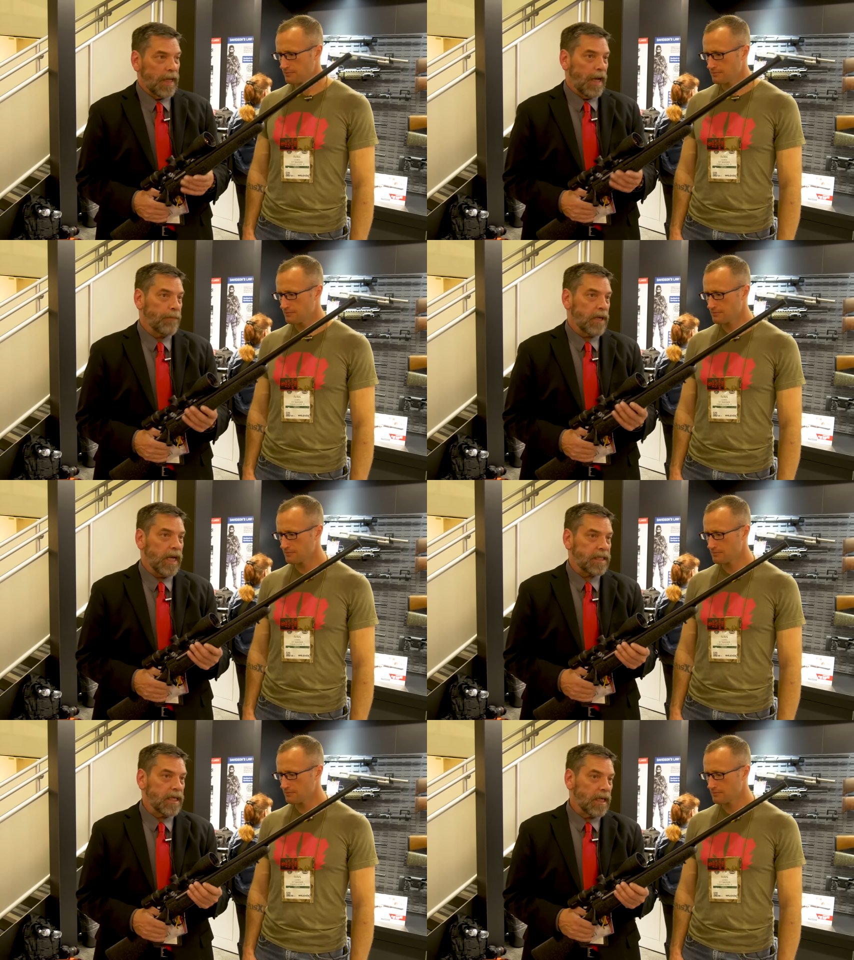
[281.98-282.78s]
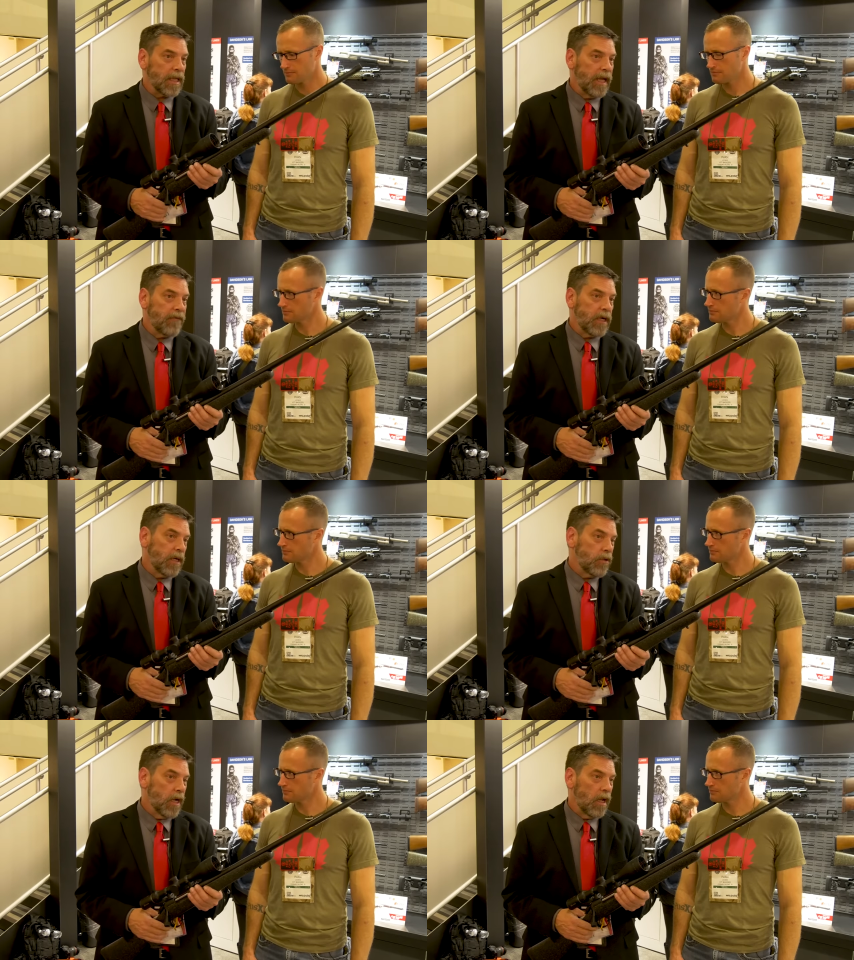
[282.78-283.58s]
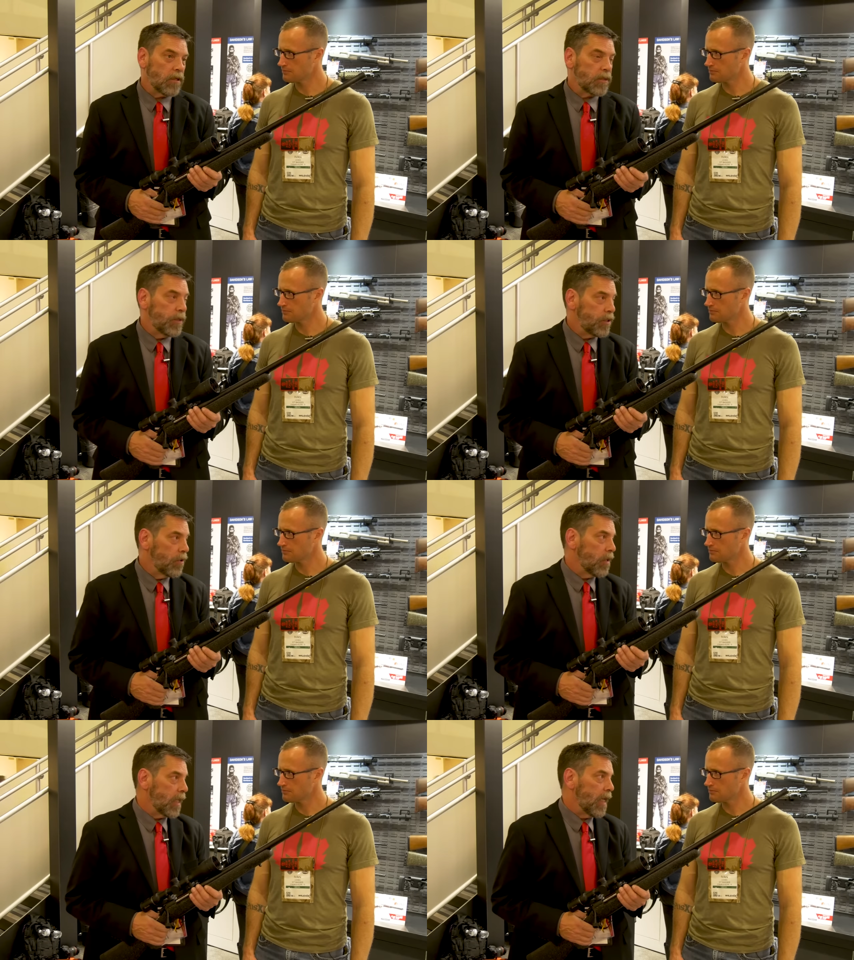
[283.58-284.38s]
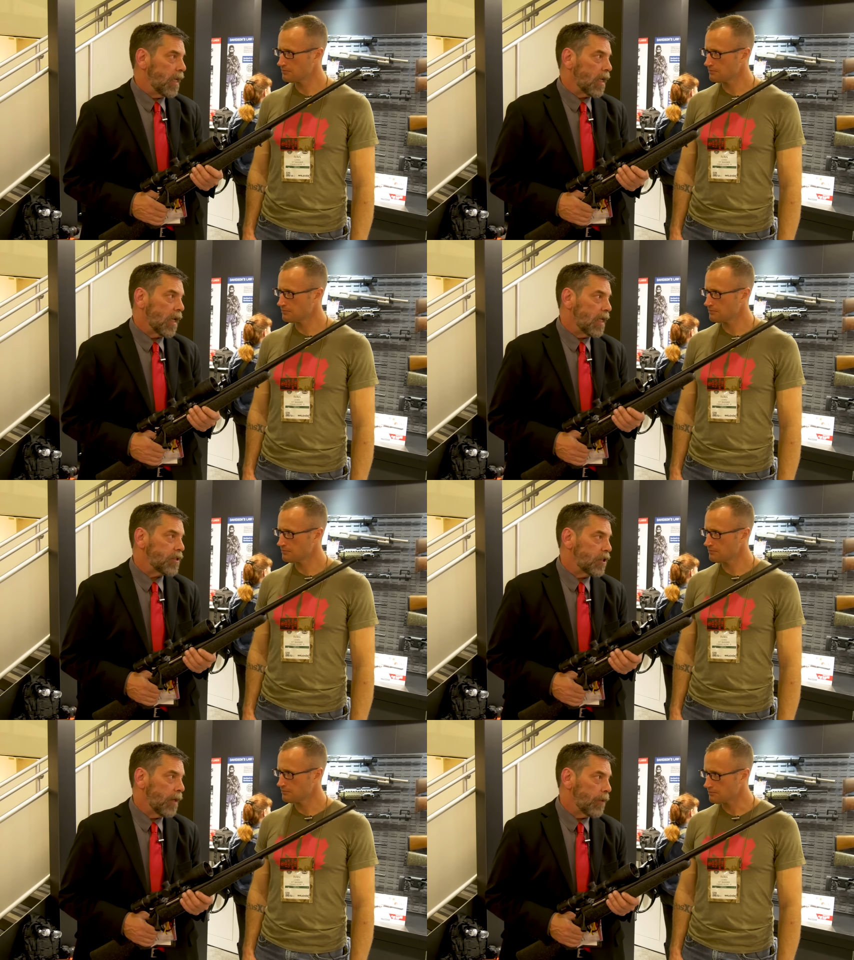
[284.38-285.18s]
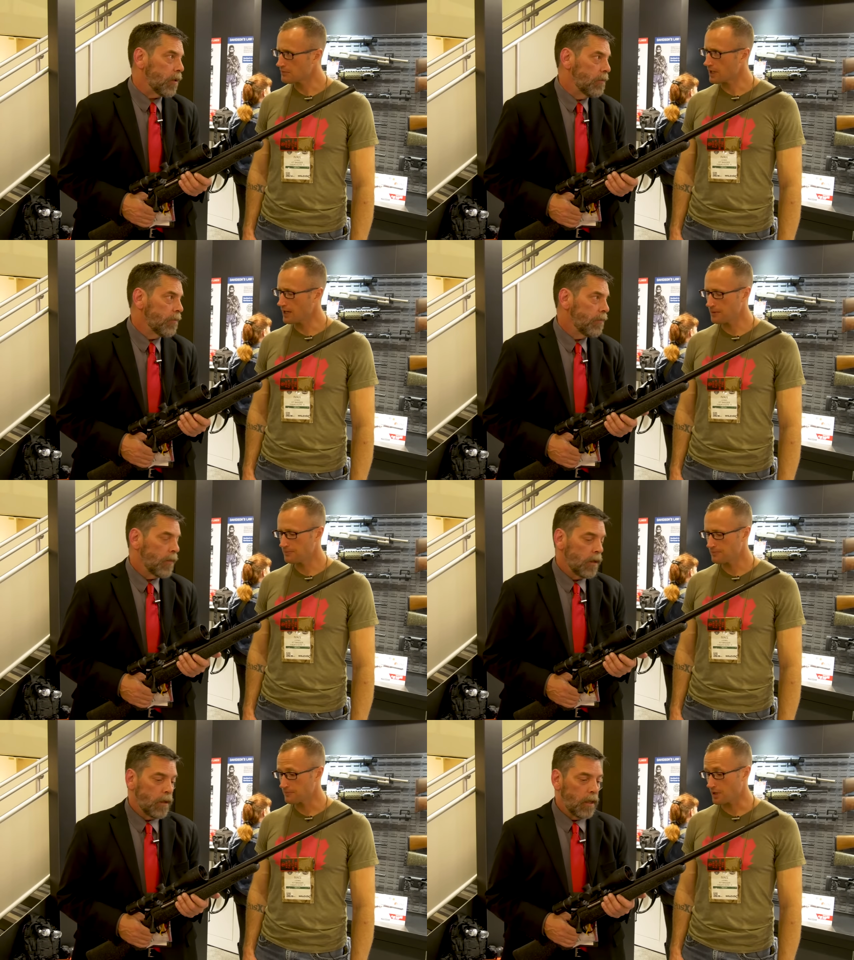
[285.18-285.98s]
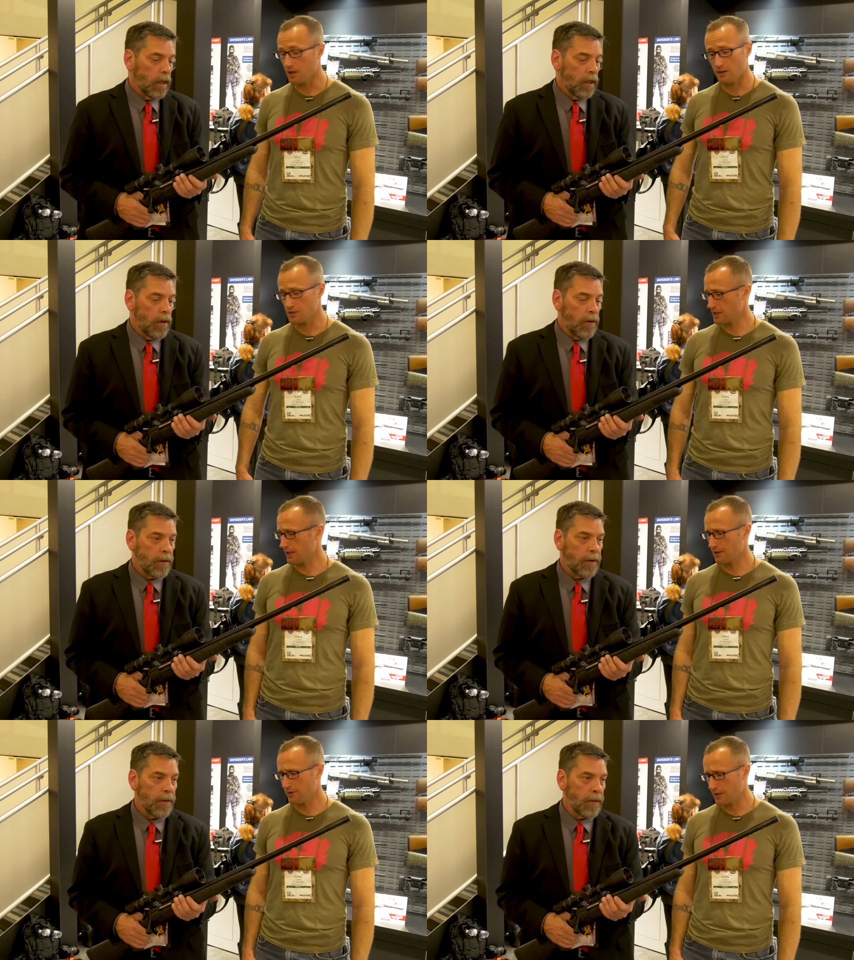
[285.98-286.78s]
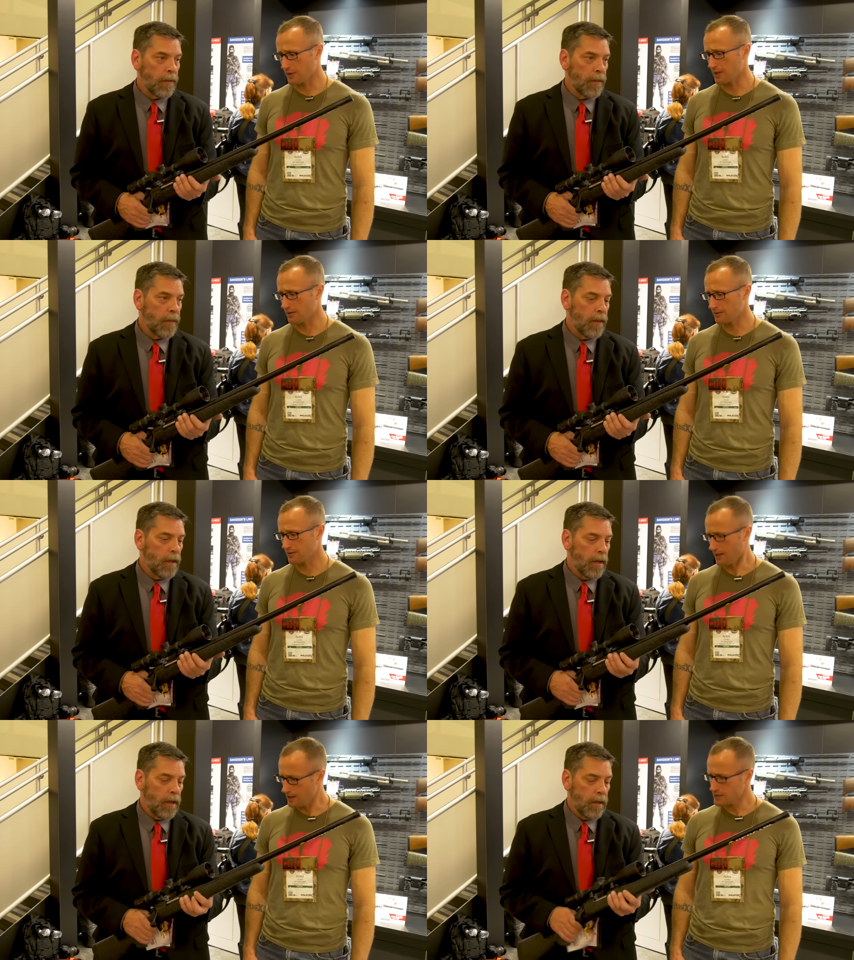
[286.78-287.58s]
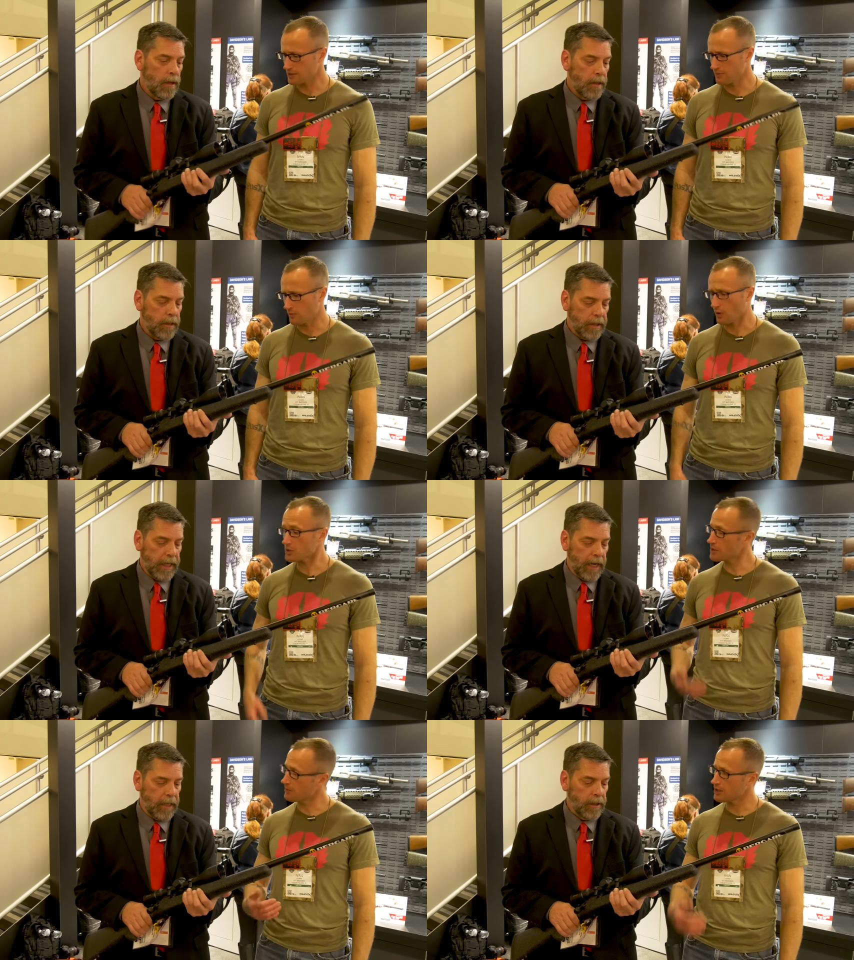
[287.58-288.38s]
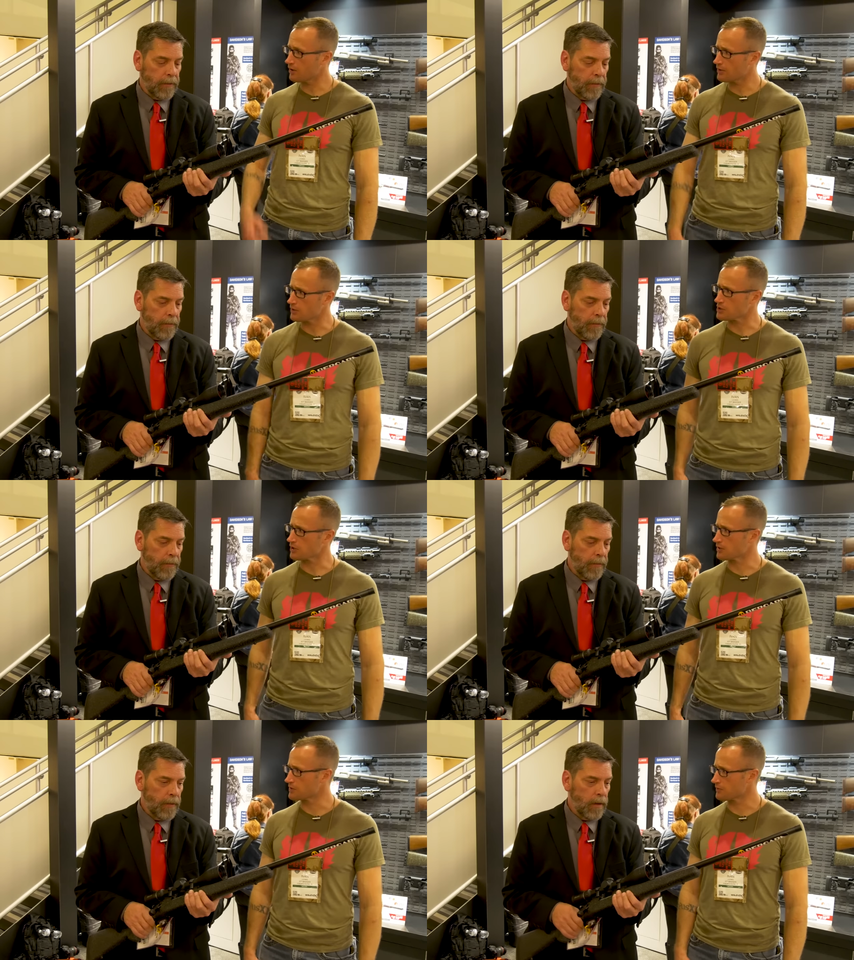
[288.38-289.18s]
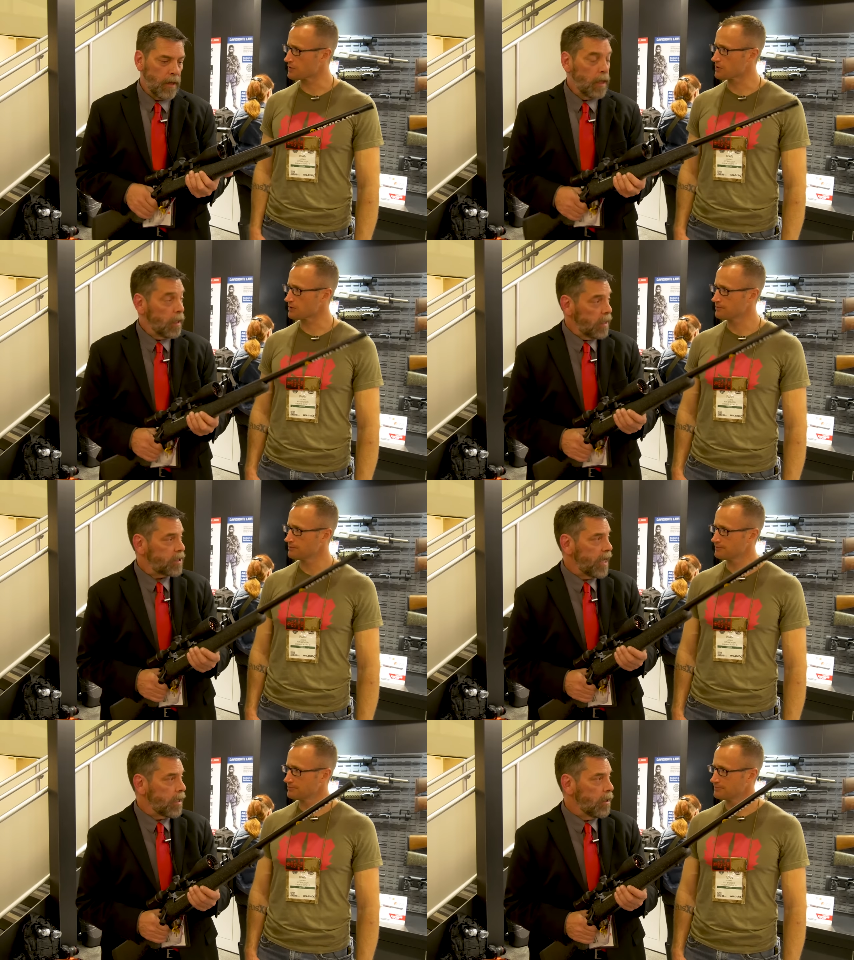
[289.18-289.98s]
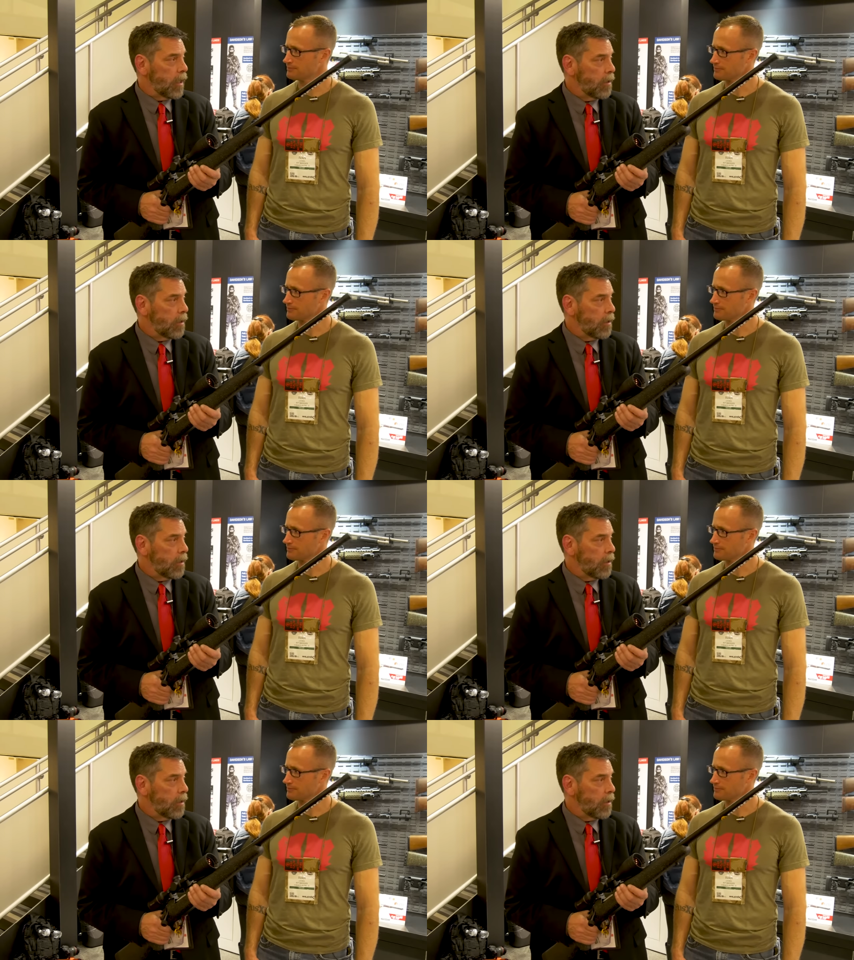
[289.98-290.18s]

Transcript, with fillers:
Speaker 1: I'm guessing $1,100, but you're going to get it a lot cheaper. Yeah.
Speaker 2: No, there's a lot of value there. Awesome. What are yeah. some of your other exclusives? Let's take a look.